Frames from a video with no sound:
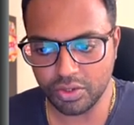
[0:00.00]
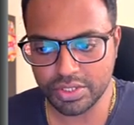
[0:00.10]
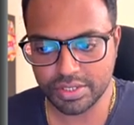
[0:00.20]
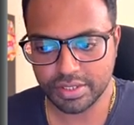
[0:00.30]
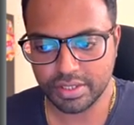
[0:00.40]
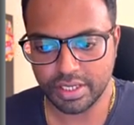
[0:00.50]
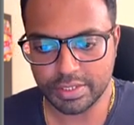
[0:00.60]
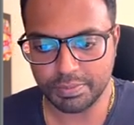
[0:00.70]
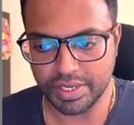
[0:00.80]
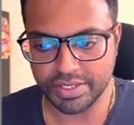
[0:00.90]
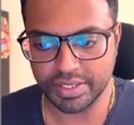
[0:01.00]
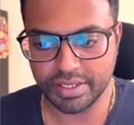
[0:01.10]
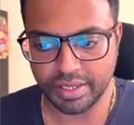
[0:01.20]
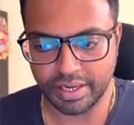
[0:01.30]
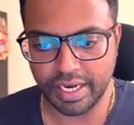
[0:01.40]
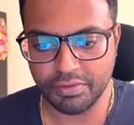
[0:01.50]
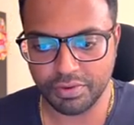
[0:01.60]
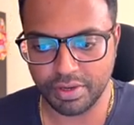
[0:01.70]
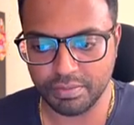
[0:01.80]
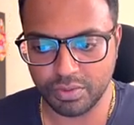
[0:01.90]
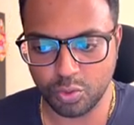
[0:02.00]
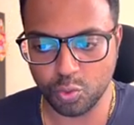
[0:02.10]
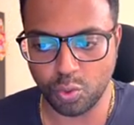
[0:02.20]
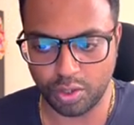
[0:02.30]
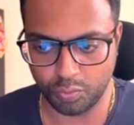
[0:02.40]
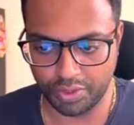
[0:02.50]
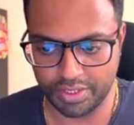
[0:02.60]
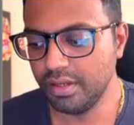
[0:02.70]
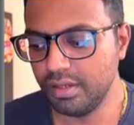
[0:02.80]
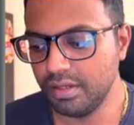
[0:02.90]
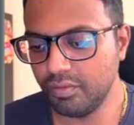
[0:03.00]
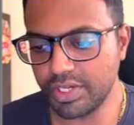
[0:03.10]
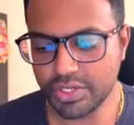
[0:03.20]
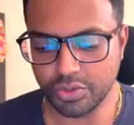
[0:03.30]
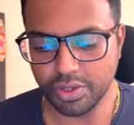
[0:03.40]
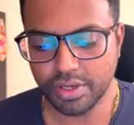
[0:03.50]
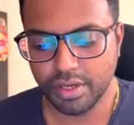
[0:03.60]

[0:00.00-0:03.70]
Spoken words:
is present right from 2 onwards, which is good.